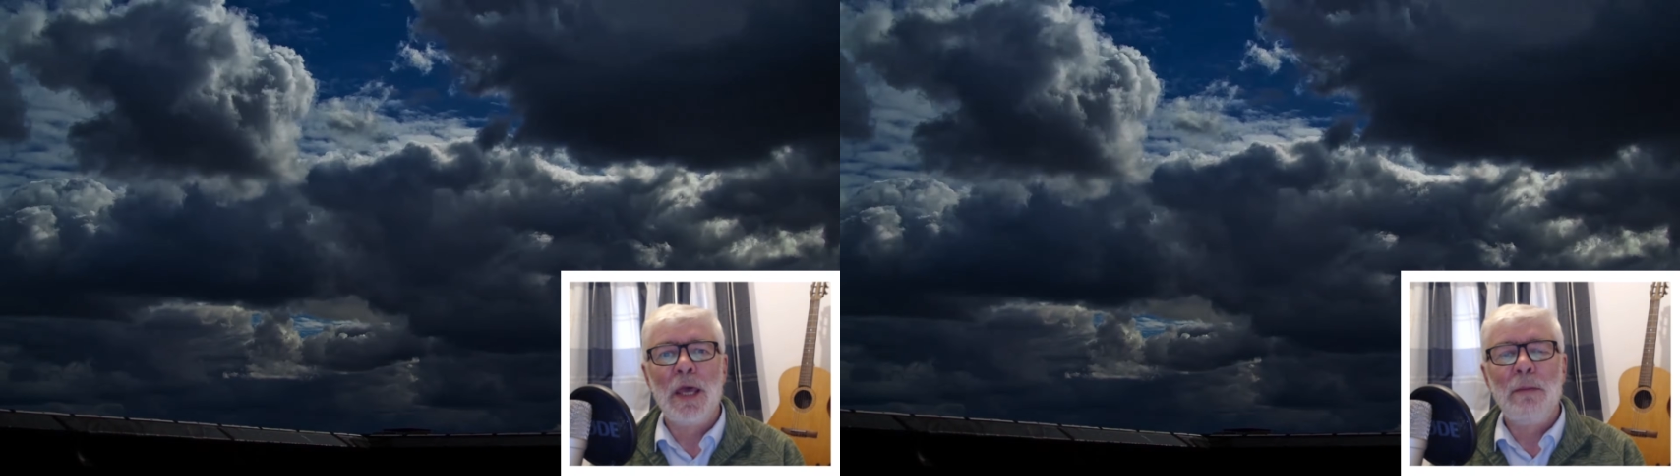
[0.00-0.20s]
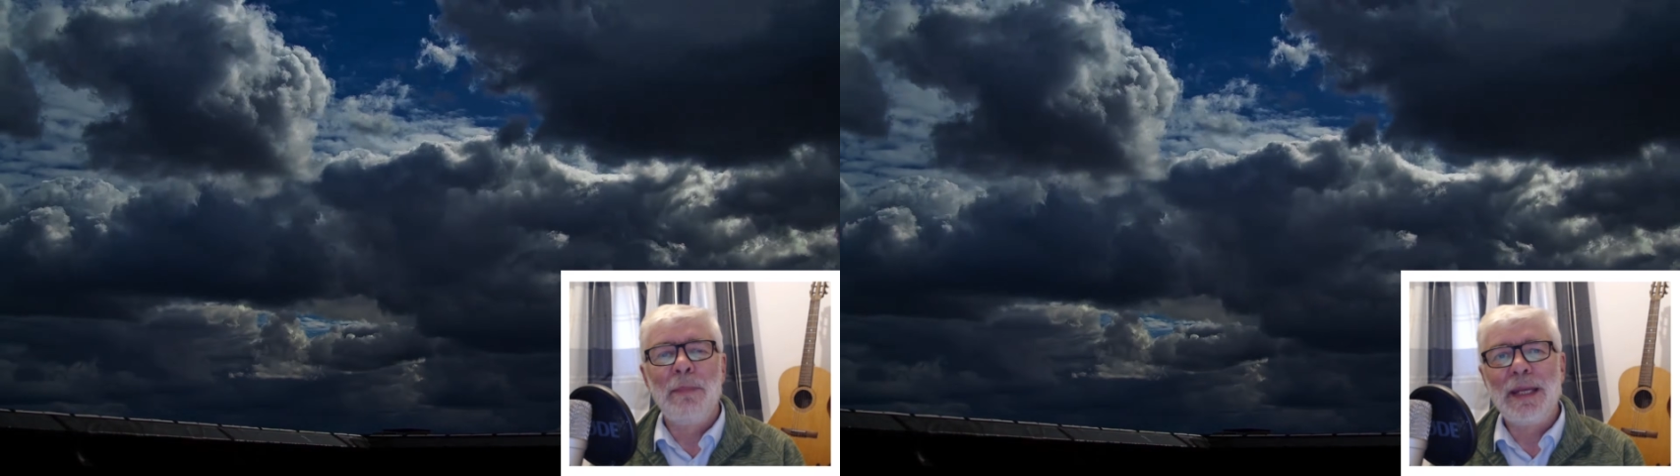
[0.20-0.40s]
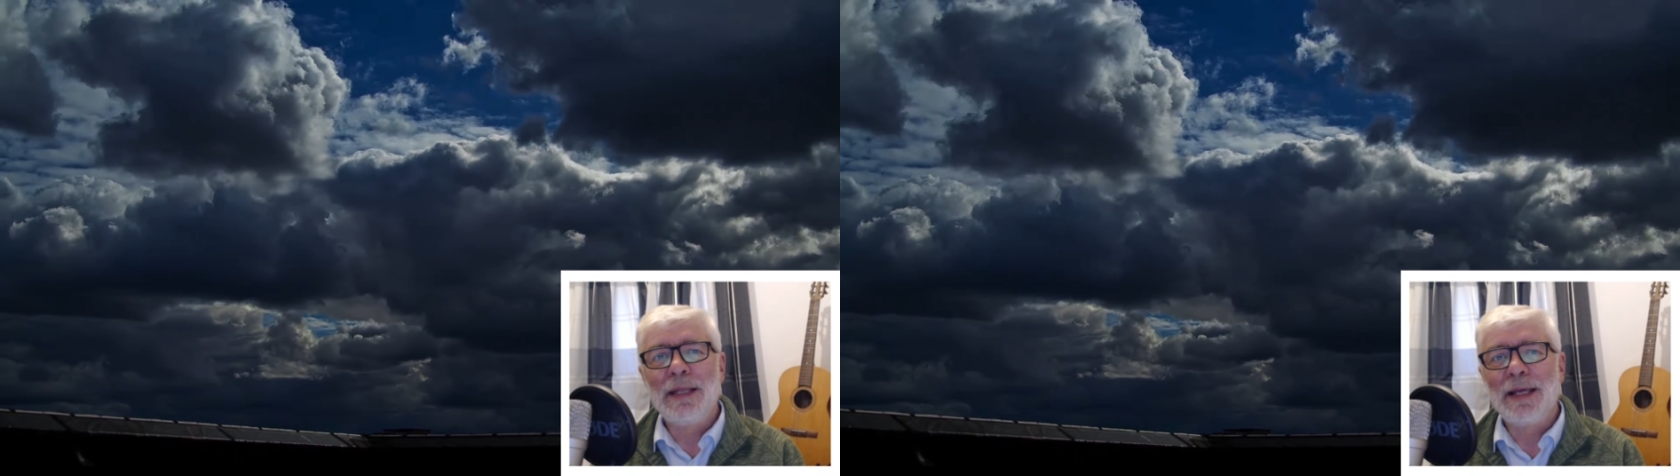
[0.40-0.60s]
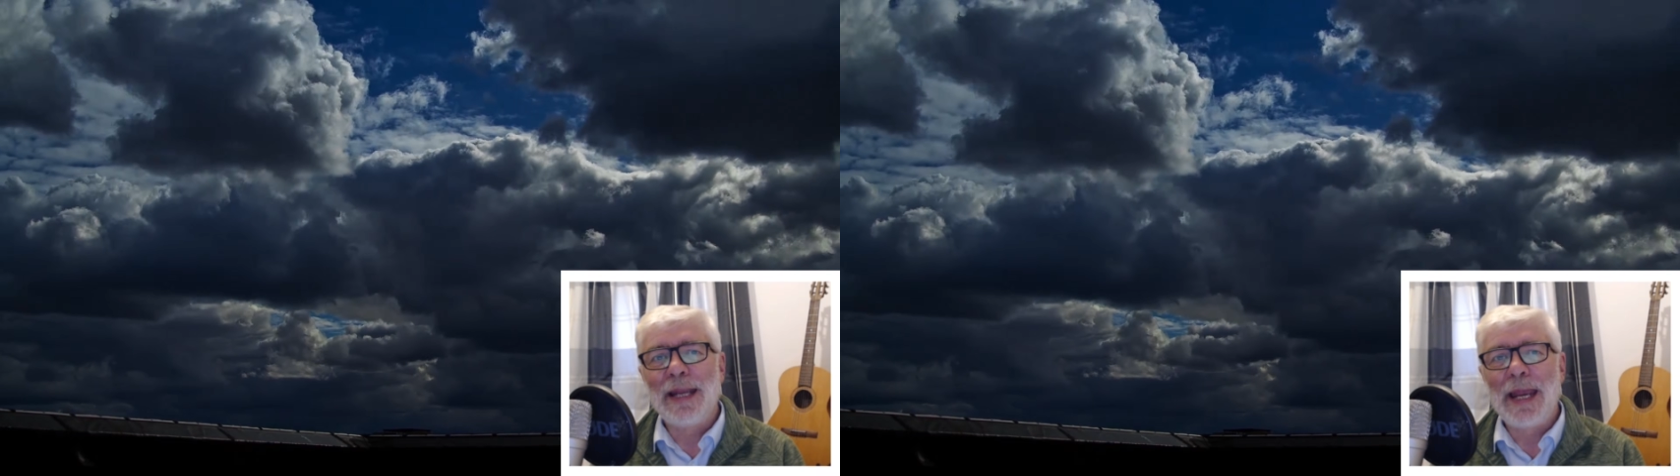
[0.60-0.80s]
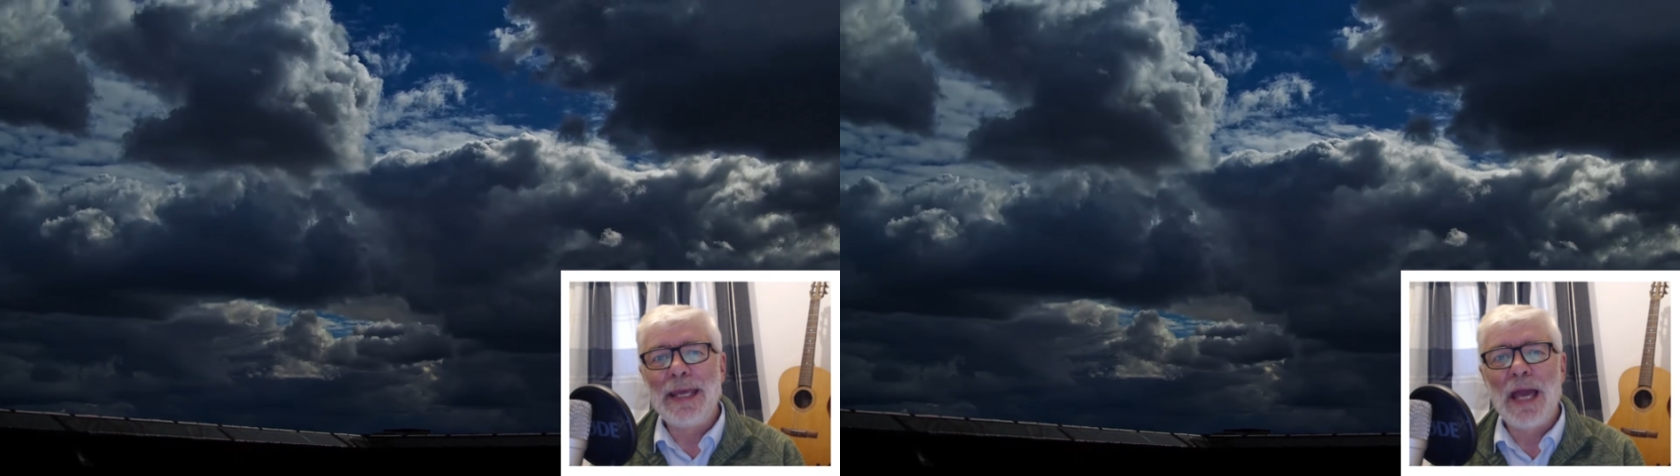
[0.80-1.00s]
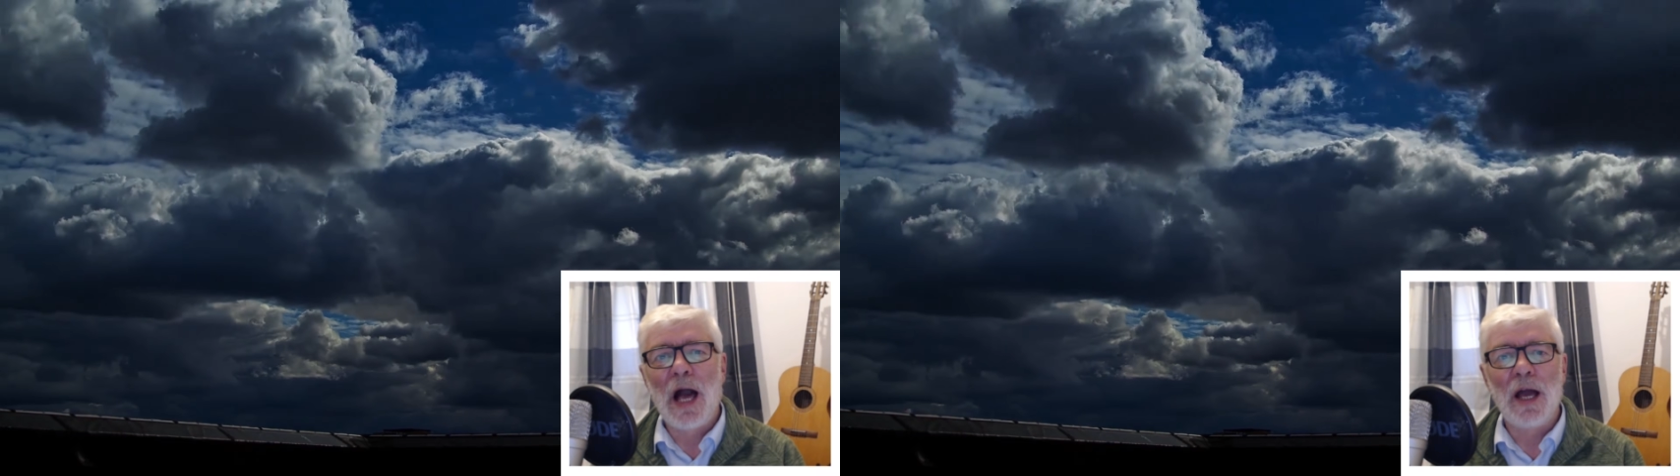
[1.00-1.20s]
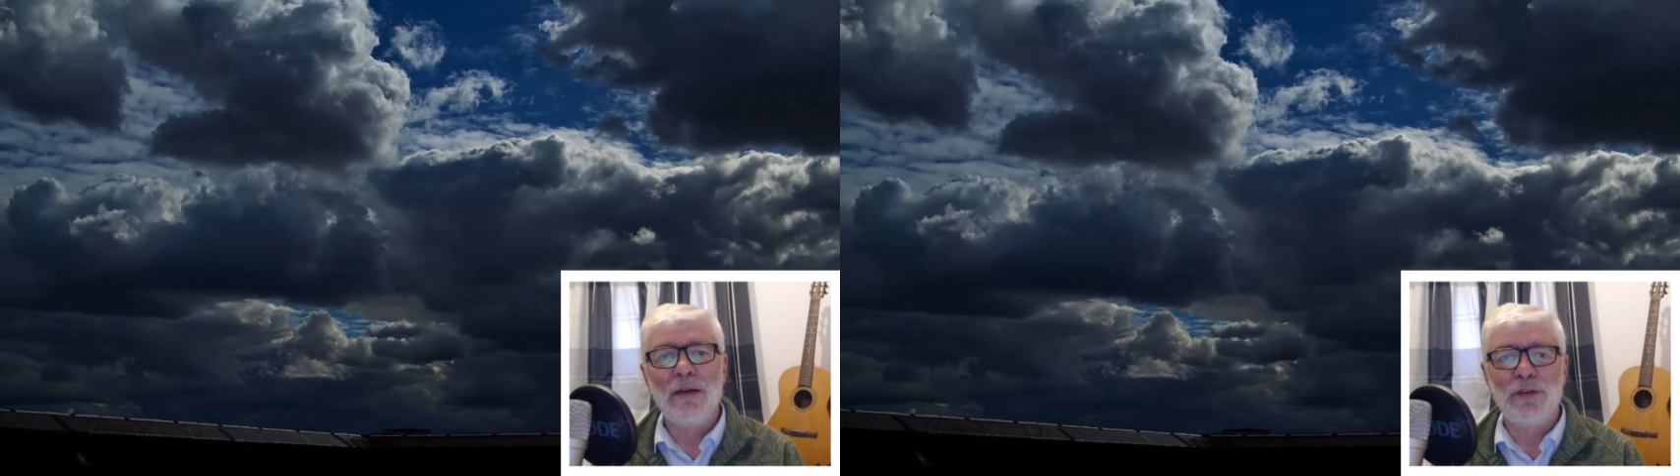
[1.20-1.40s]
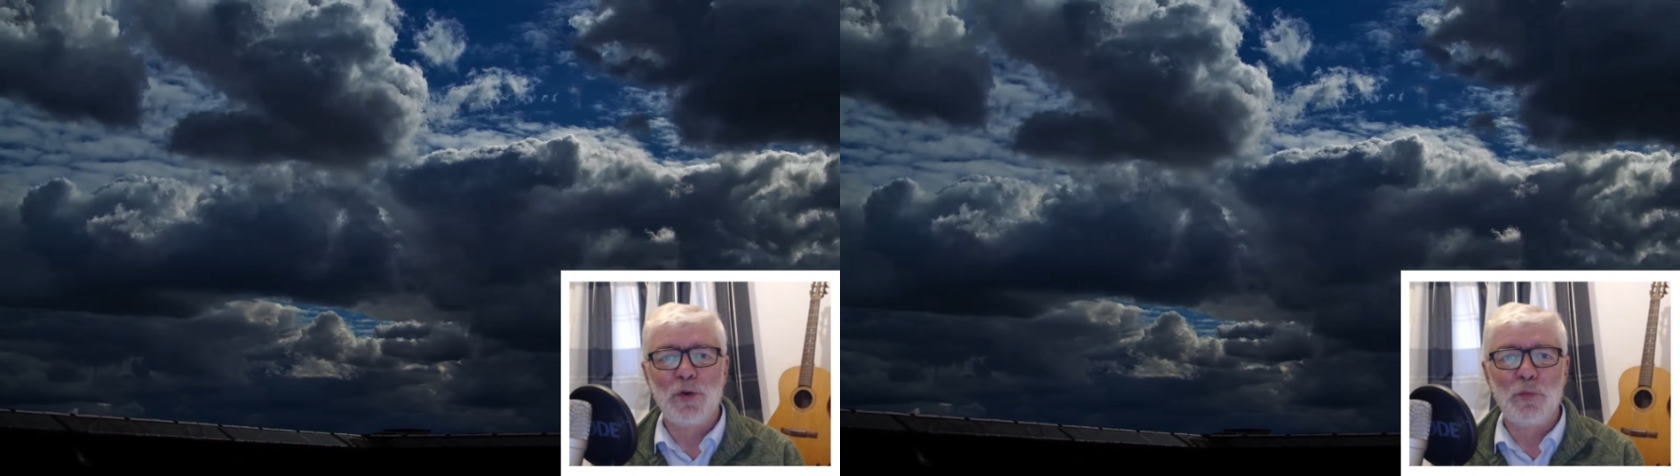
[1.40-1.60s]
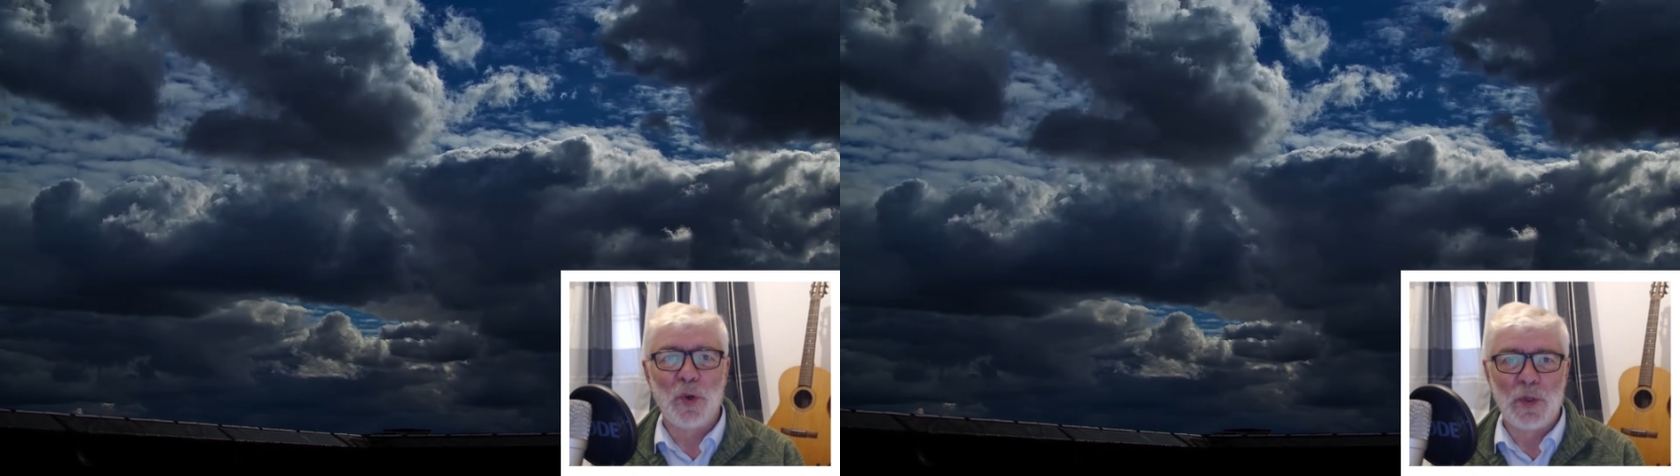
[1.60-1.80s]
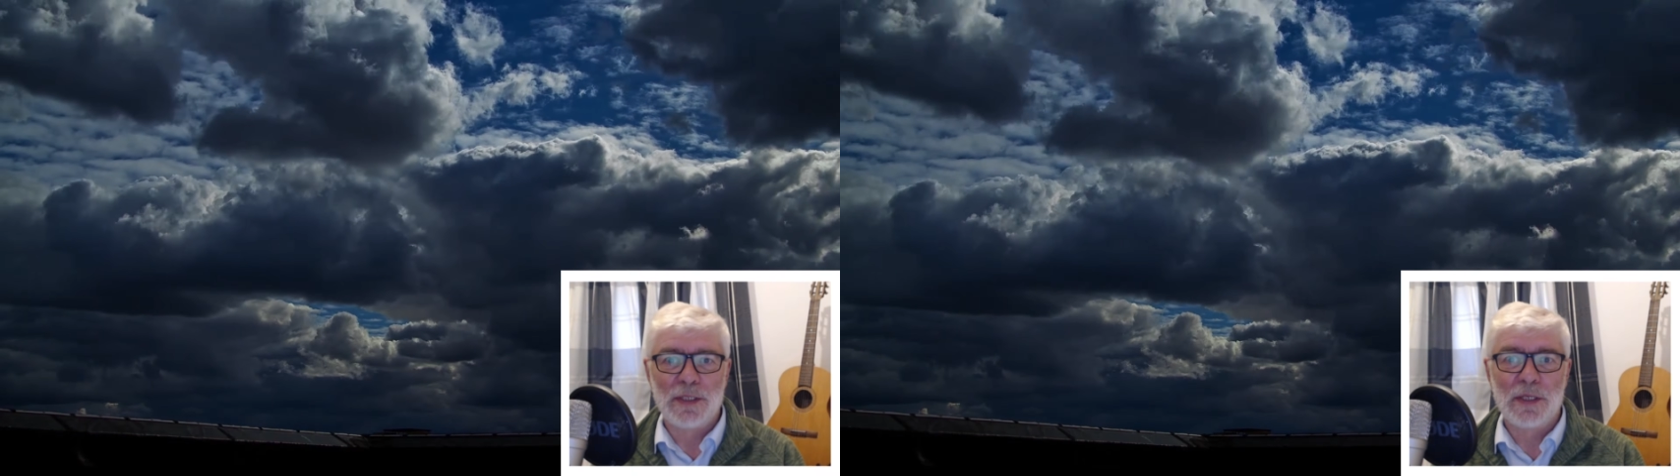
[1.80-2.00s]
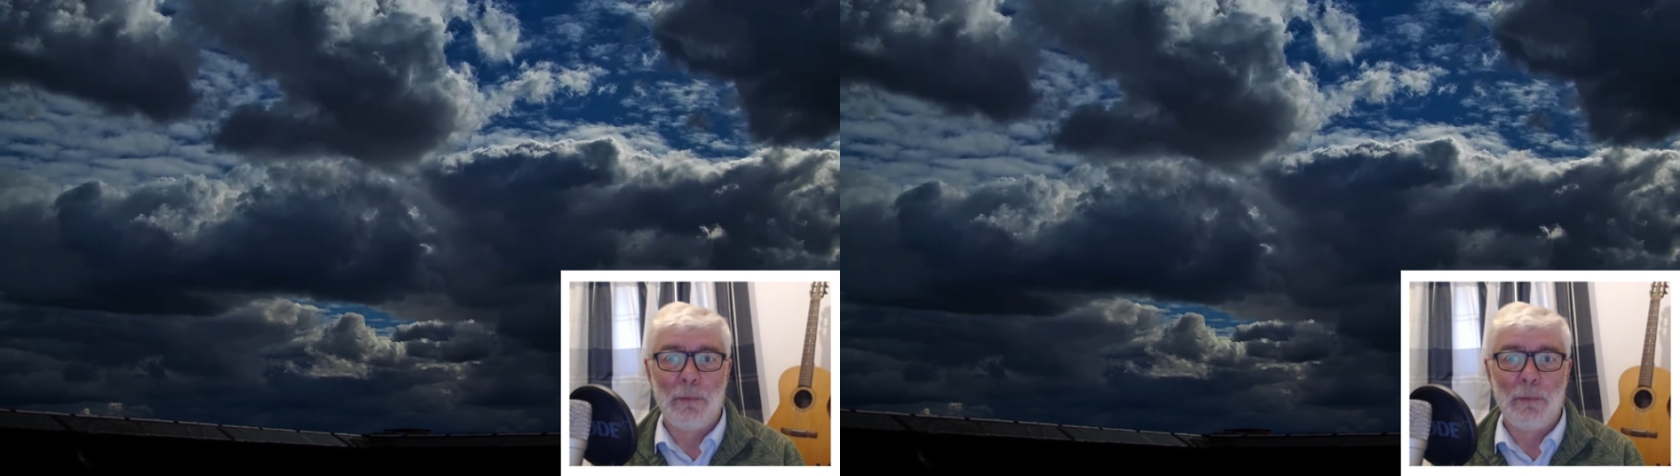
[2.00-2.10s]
meaning that any high viewpoint